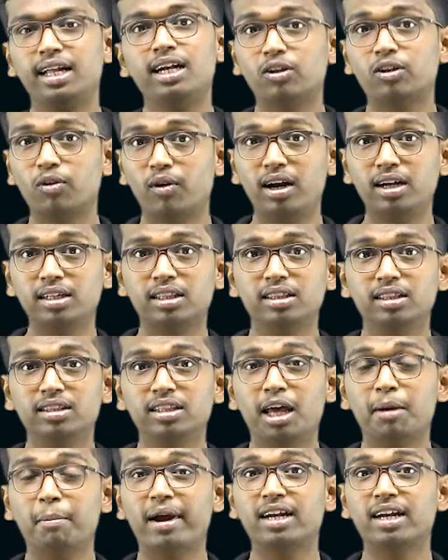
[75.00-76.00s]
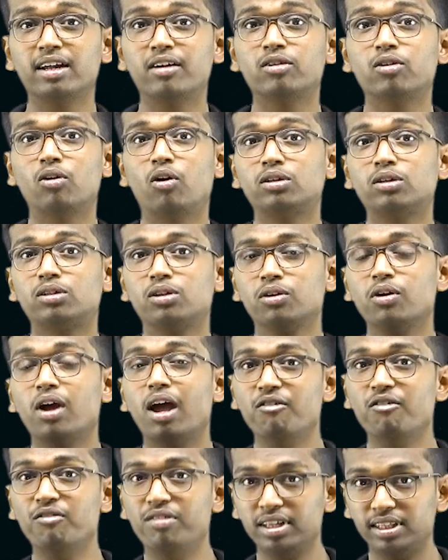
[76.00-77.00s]
Till 12th, they might have taught you
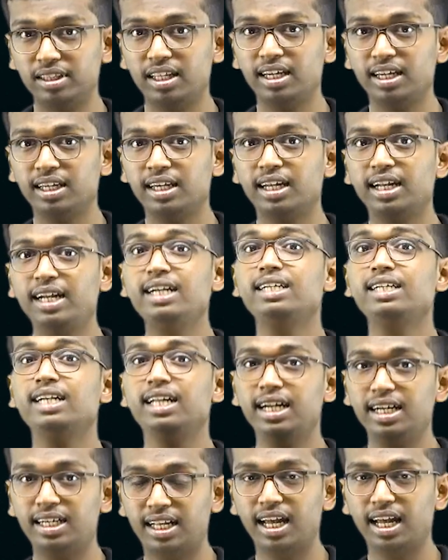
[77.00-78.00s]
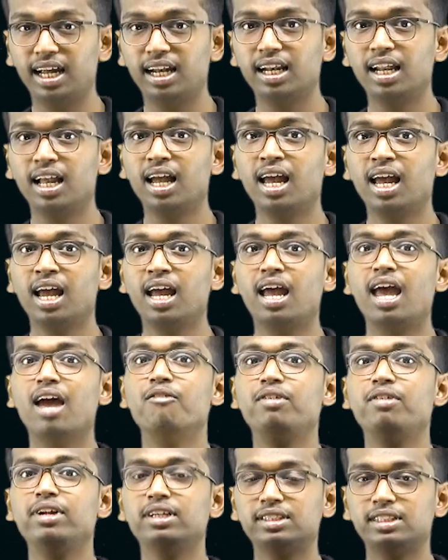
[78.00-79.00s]
everything in detail,
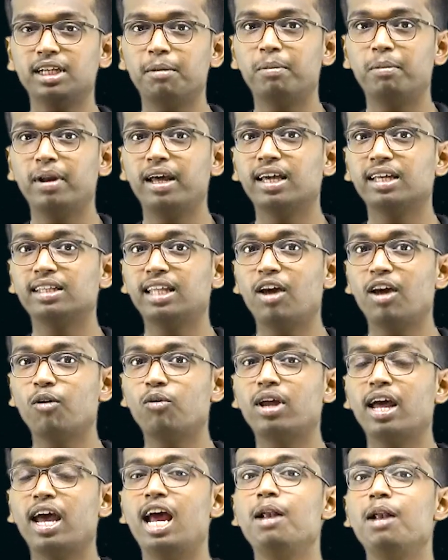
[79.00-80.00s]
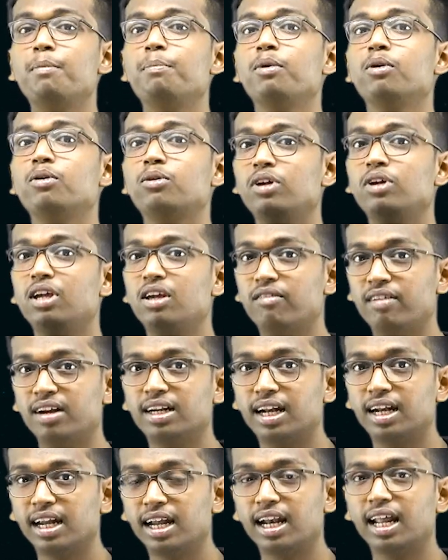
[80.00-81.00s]
every step, like they would help you to
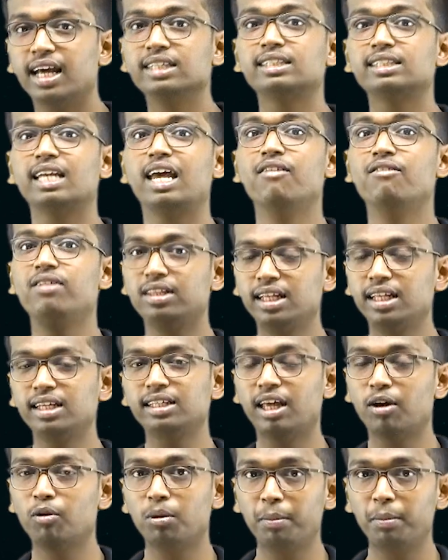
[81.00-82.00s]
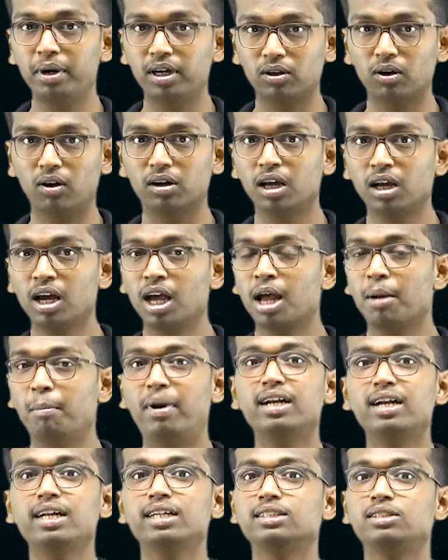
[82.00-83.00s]
even realize everything they would be taught.
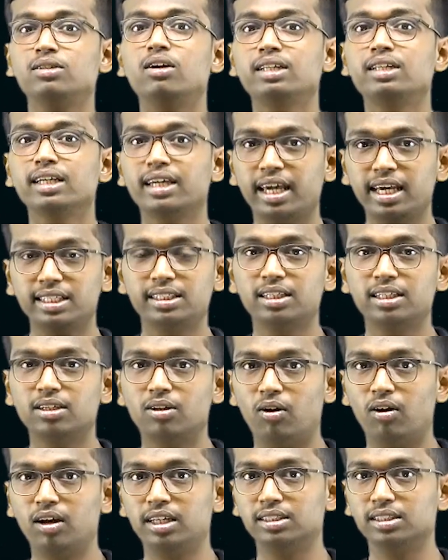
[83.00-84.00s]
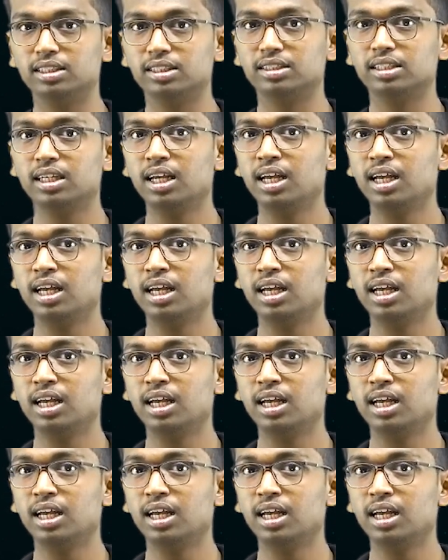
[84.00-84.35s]
But it's not the case in colleges.